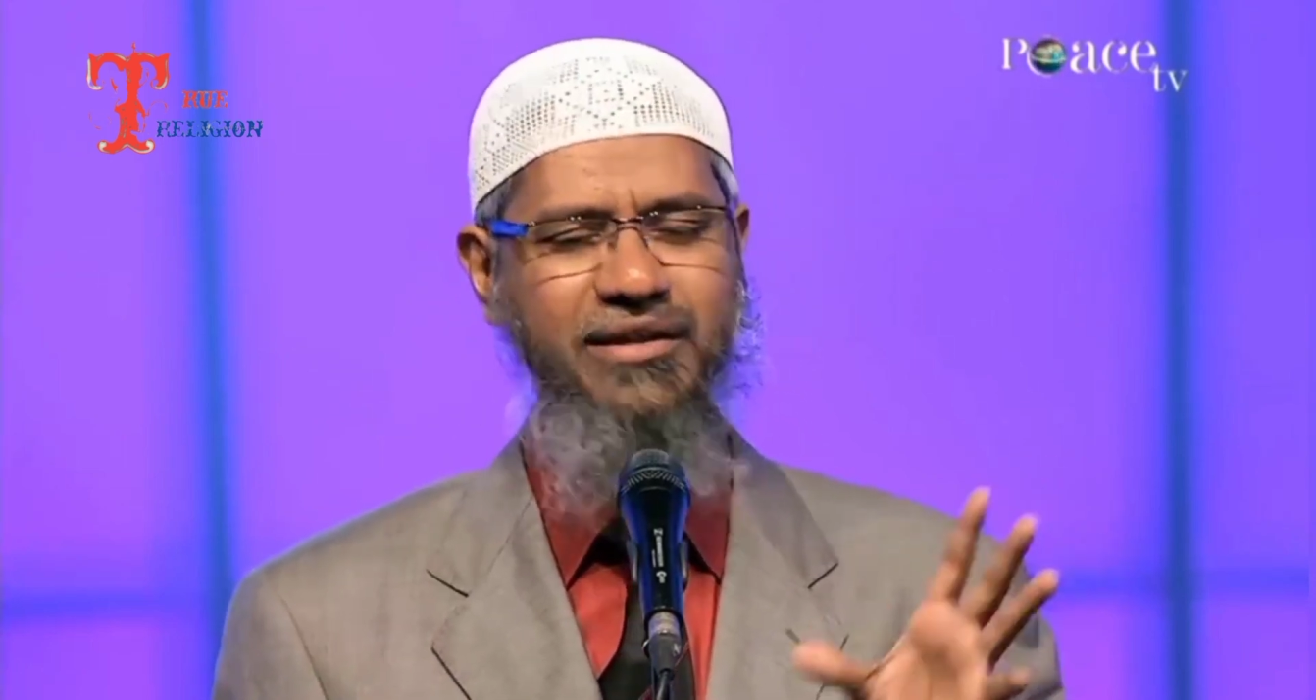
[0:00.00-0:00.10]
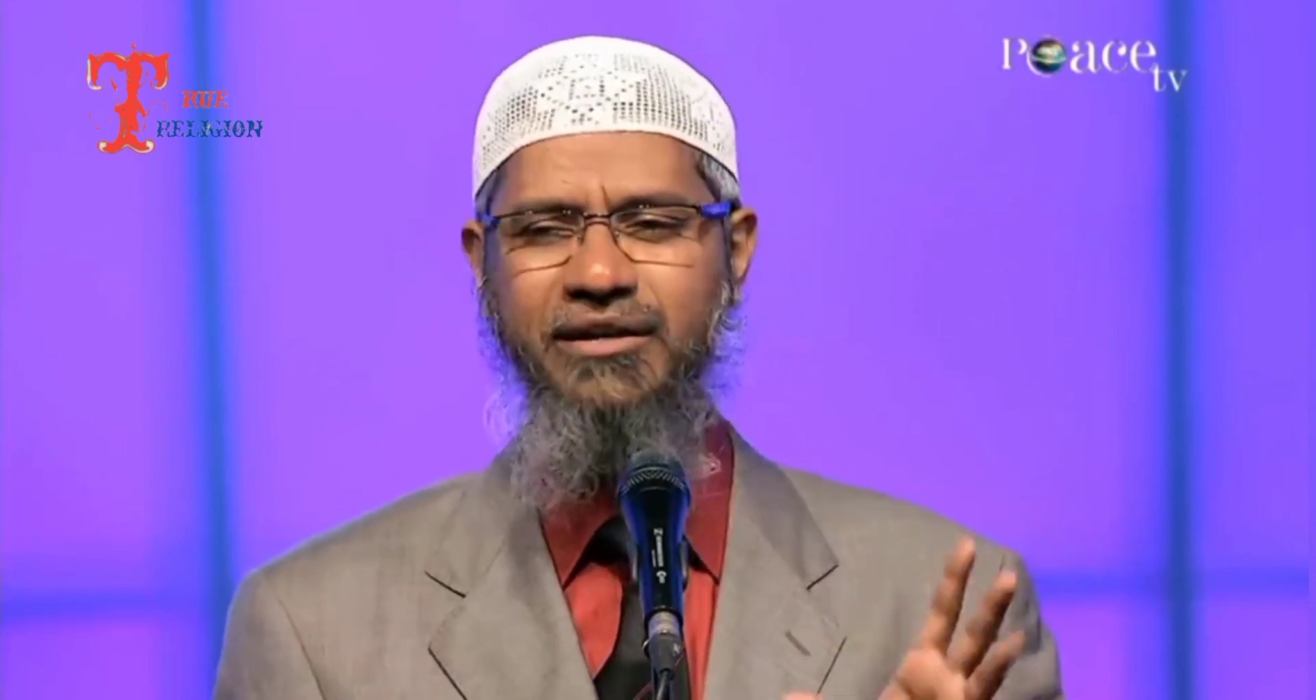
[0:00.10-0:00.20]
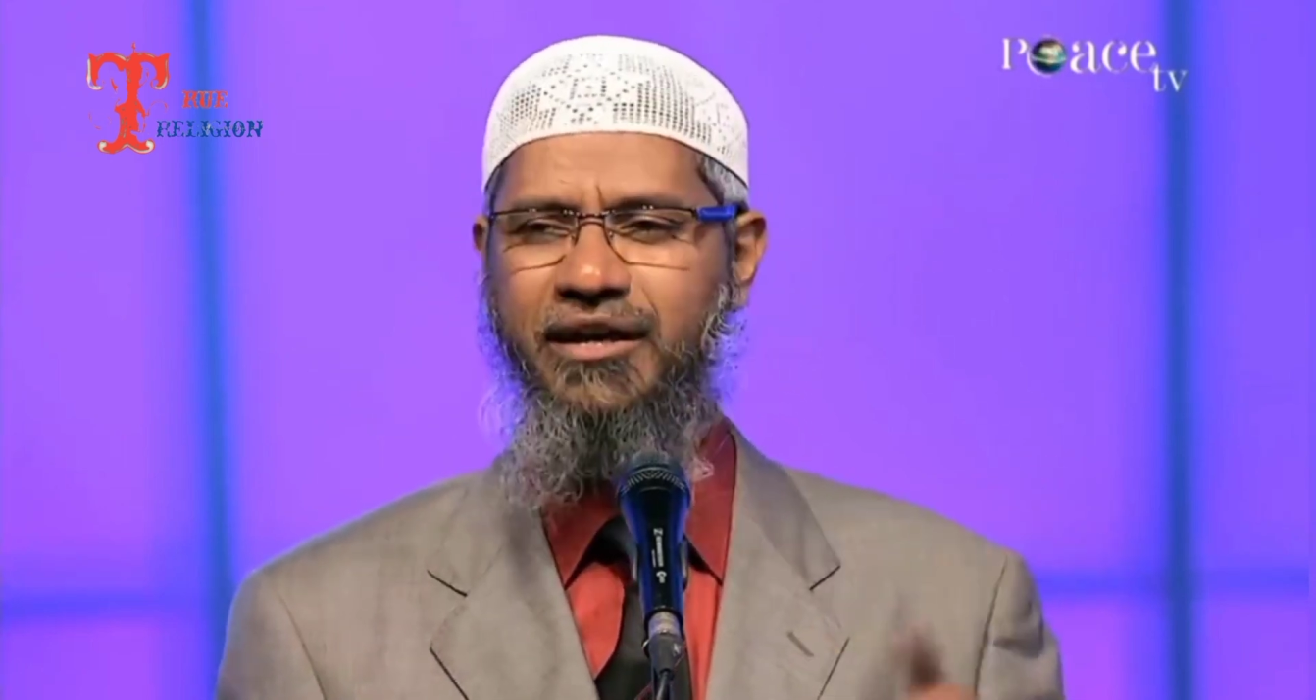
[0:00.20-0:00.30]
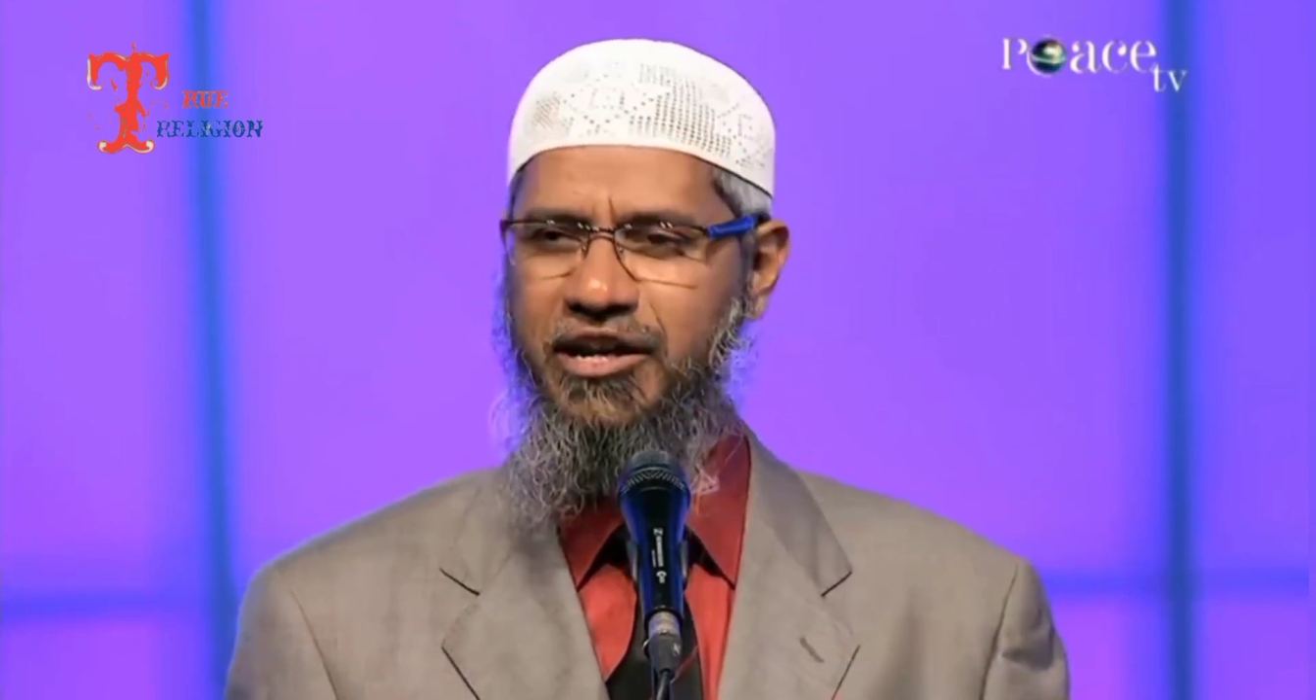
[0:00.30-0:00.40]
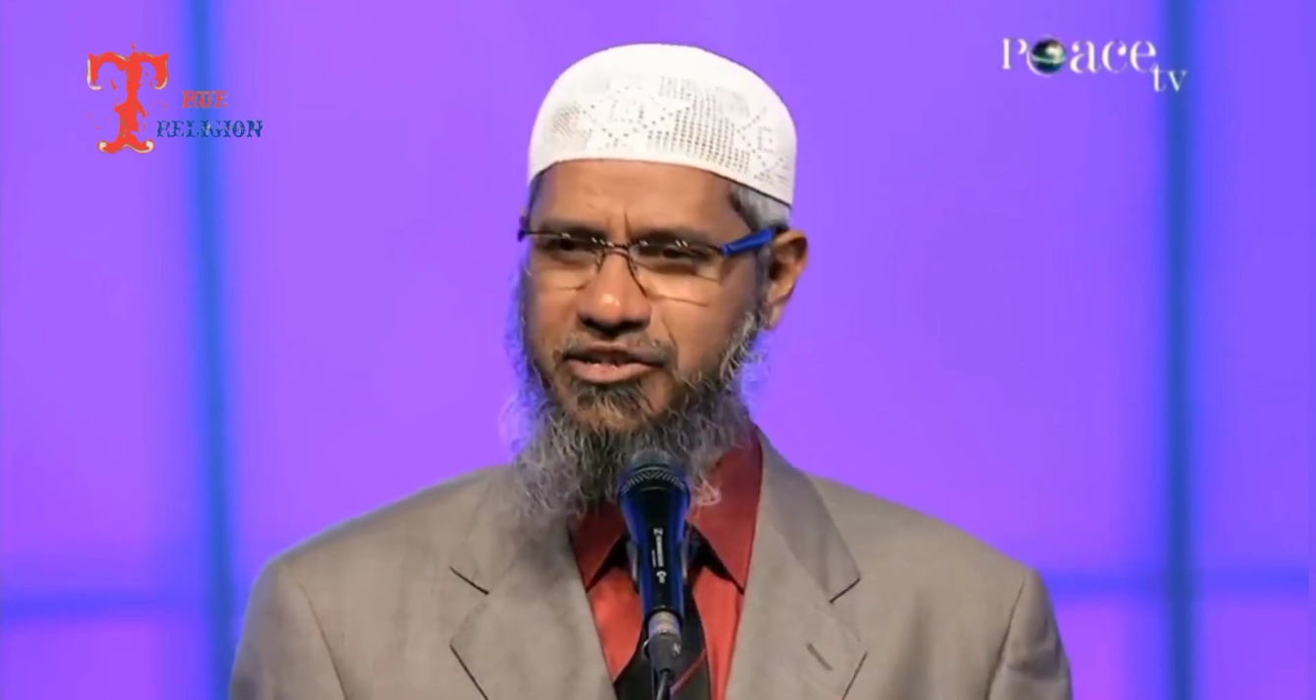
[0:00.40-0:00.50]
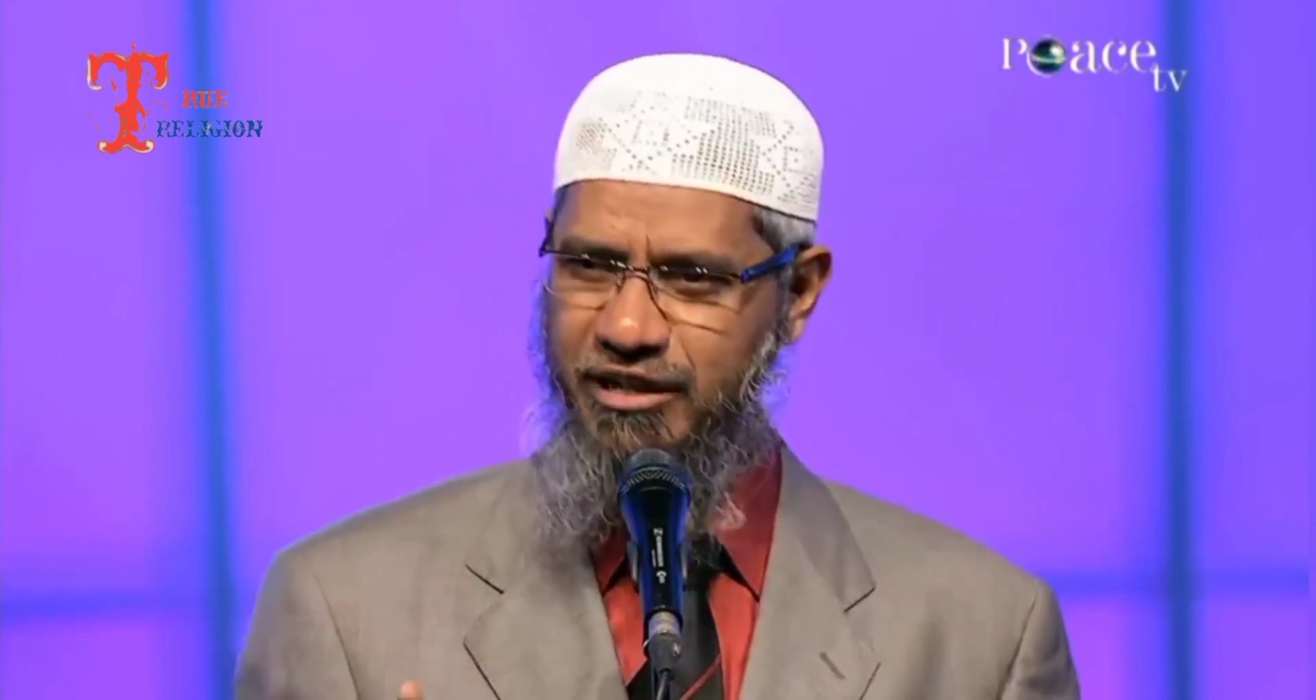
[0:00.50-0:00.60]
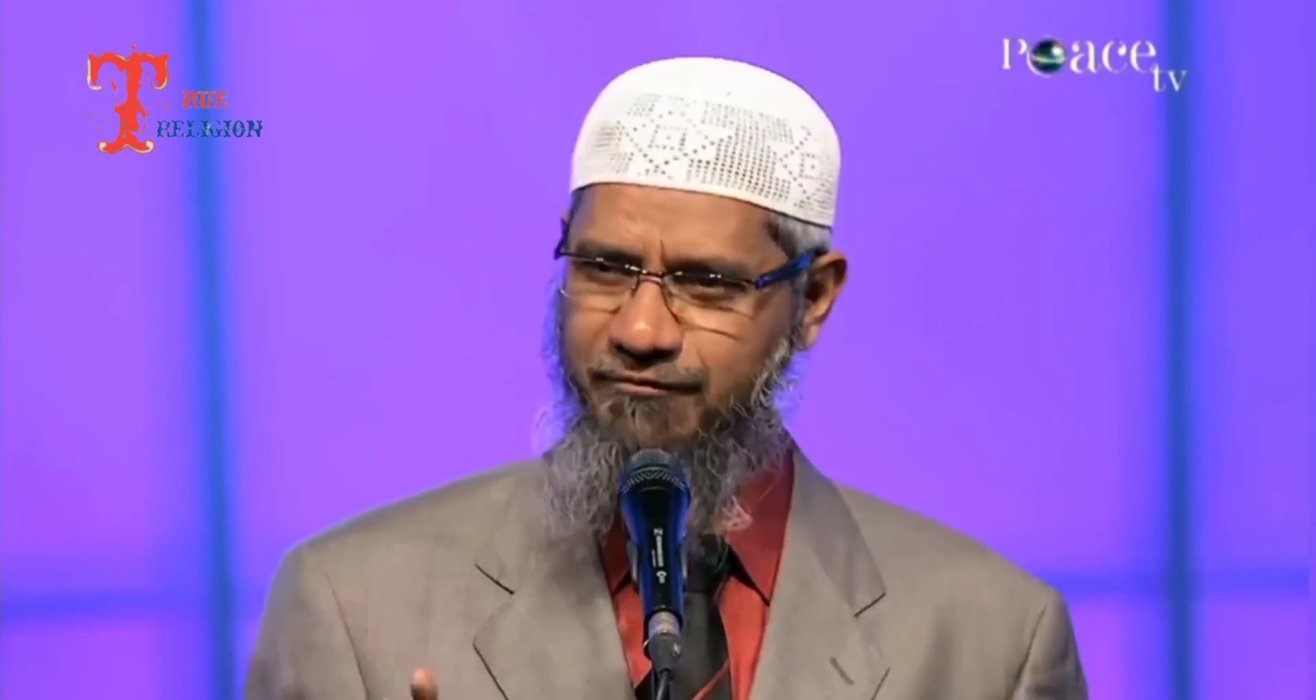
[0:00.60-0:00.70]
is a Christian,